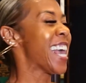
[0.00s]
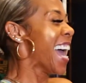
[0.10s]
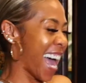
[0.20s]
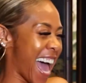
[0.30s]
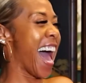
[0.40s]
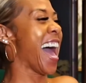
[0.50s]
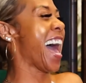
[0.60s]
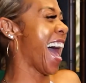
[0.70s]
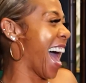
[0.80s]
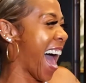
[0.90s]
And
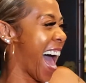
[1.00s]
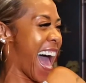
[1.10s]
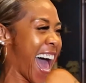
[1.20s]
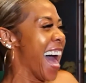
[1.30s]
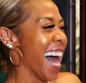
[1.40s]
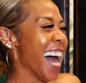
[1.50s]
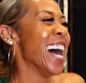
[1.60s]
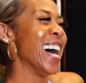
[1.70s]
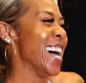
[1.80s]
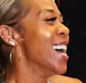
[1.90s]
I like that. That's a
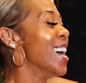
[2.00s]
good thing.